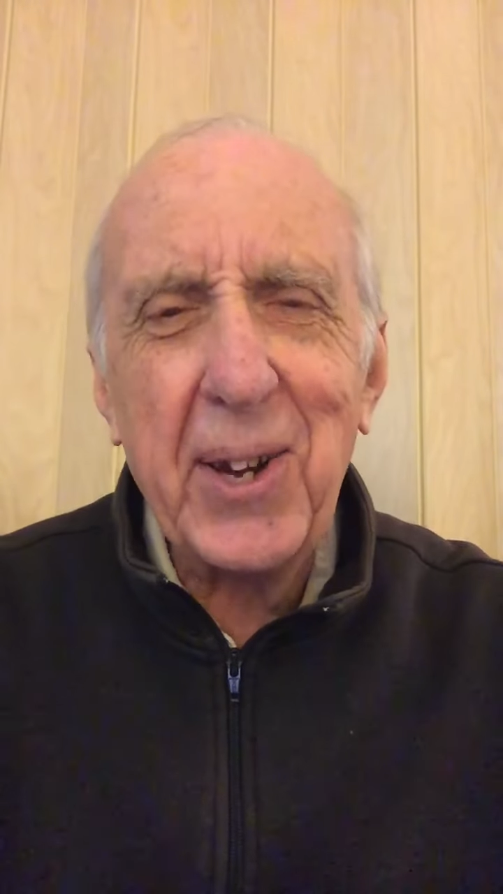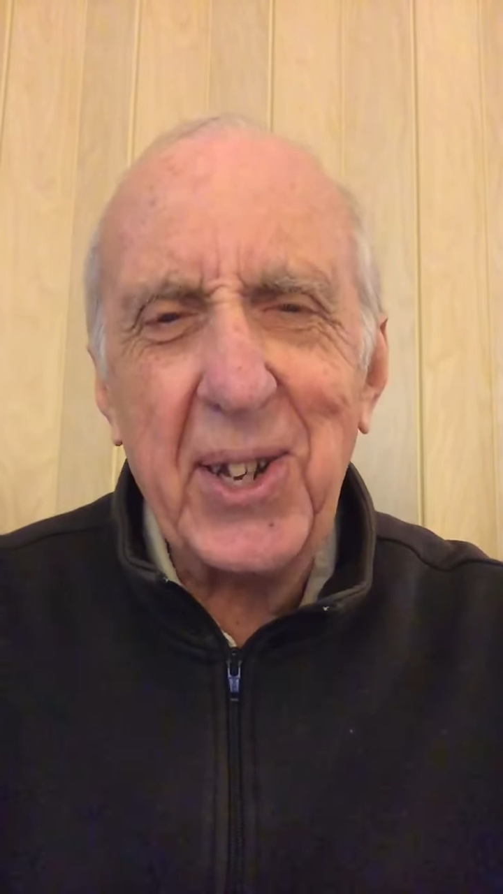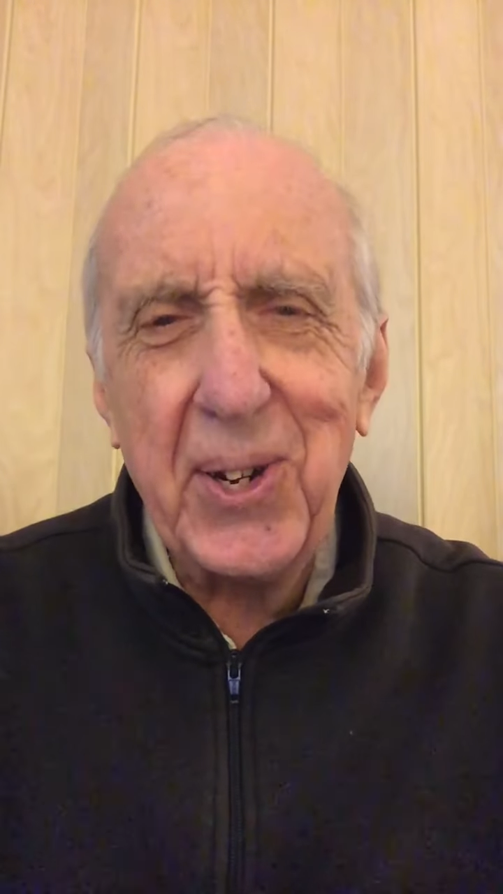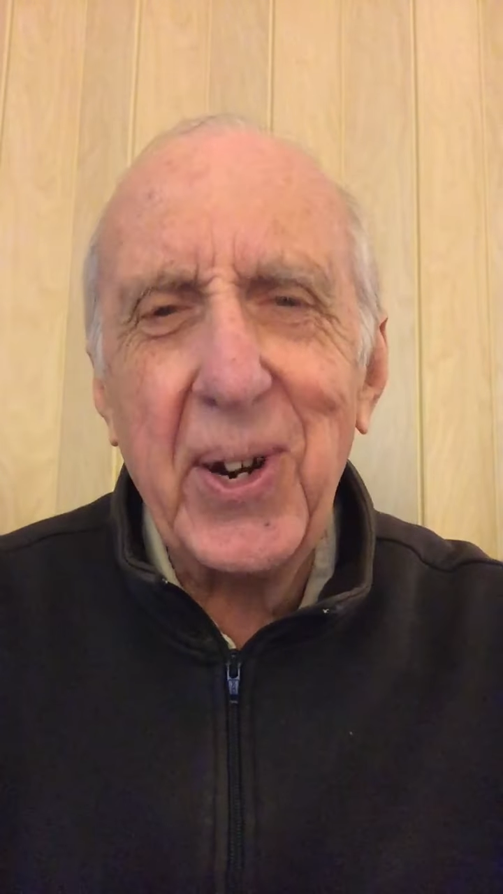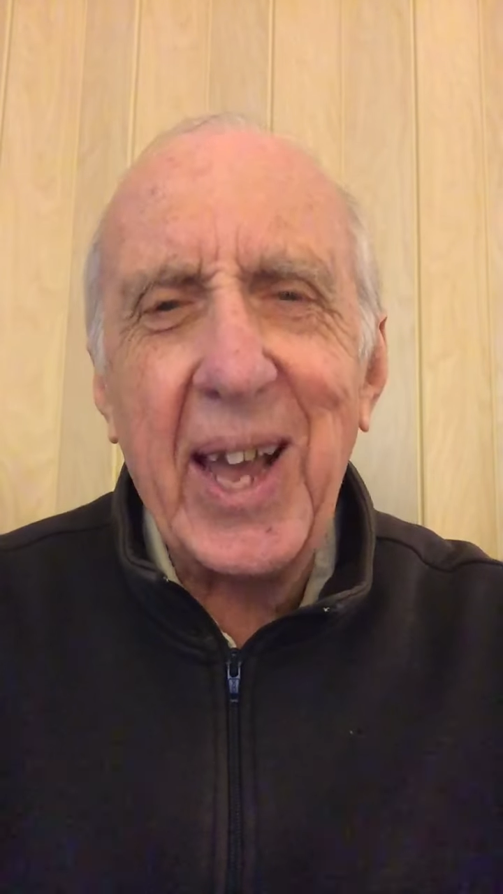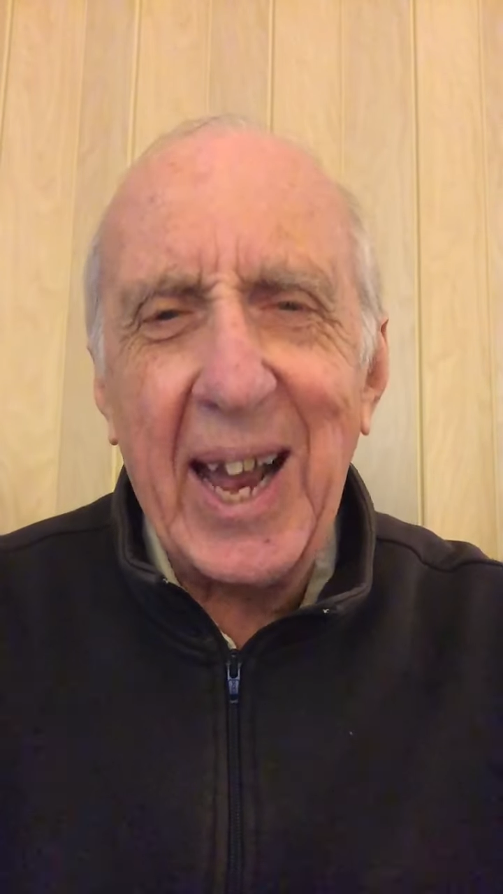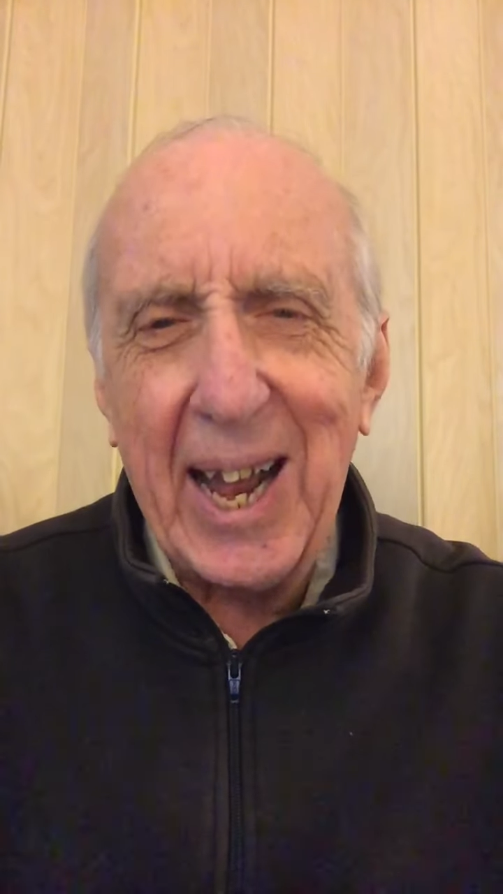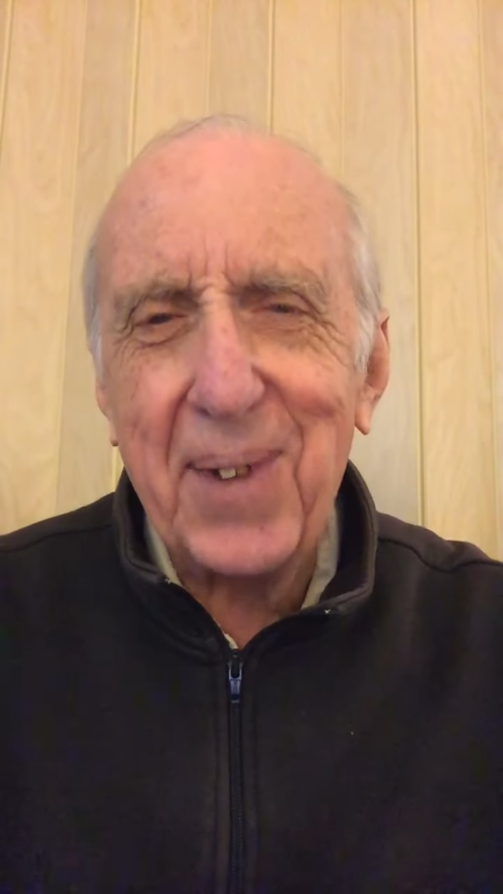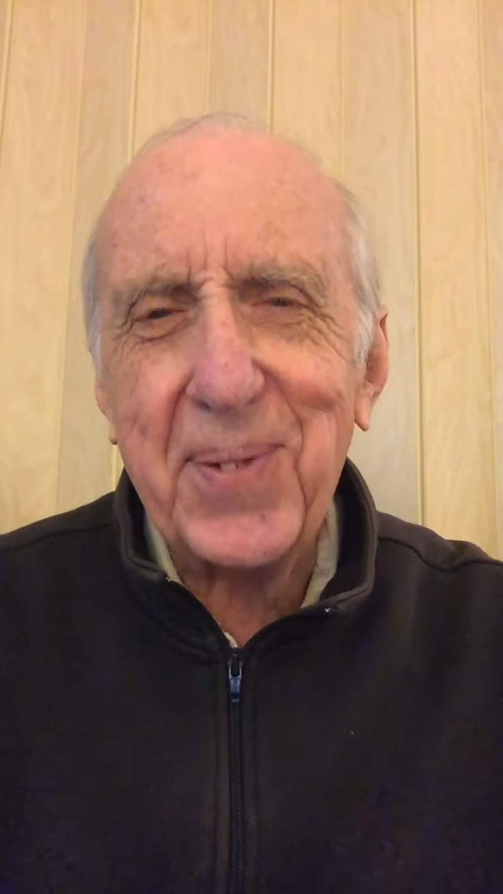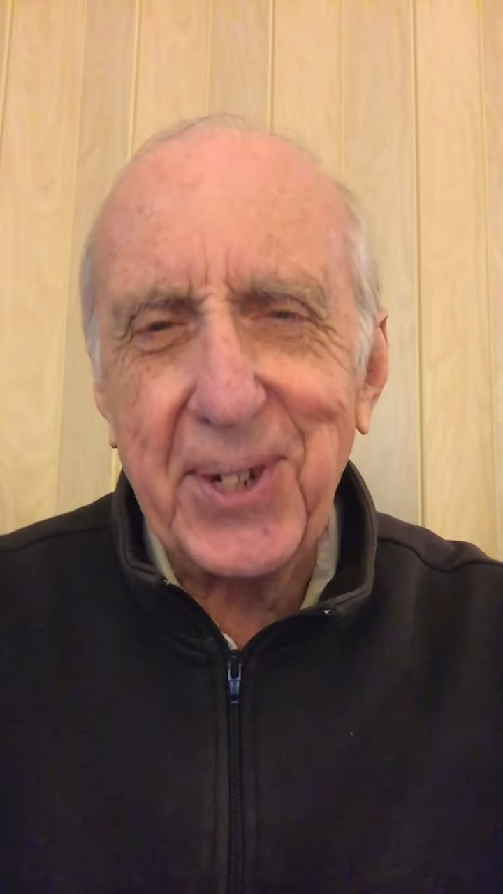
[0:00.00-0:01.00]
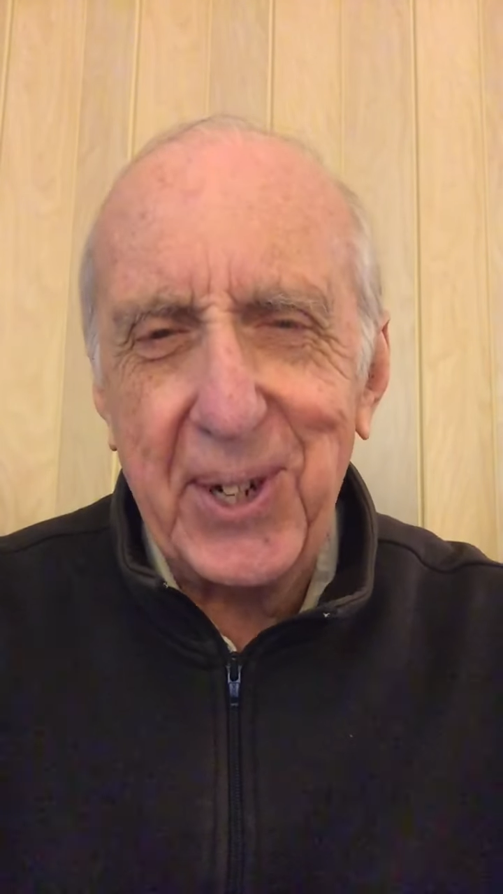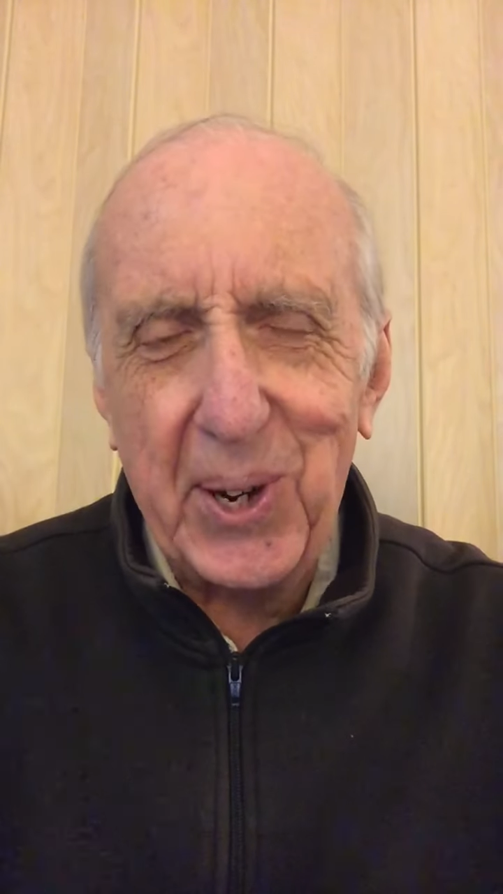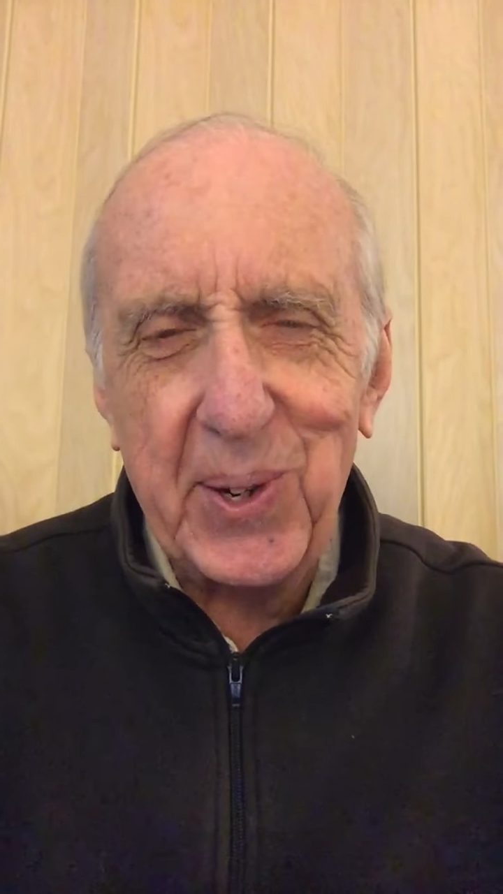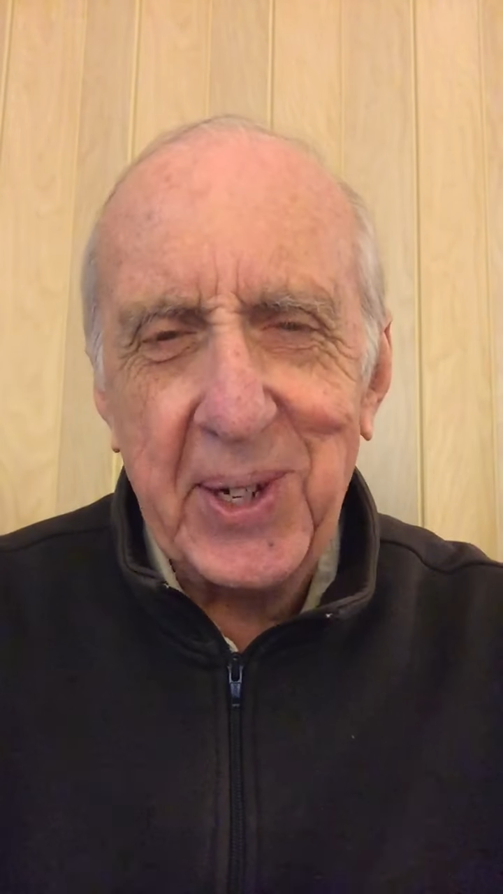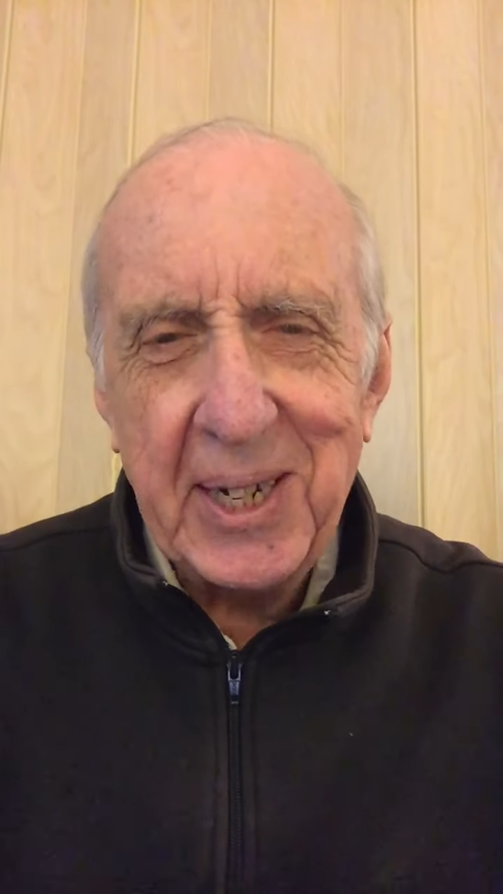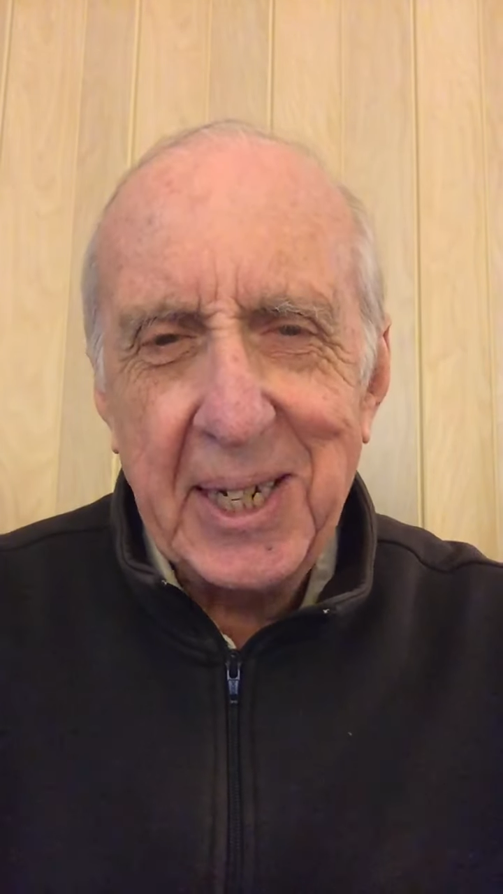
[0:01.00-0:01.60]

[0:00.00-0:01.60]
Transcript: a year and a half ago,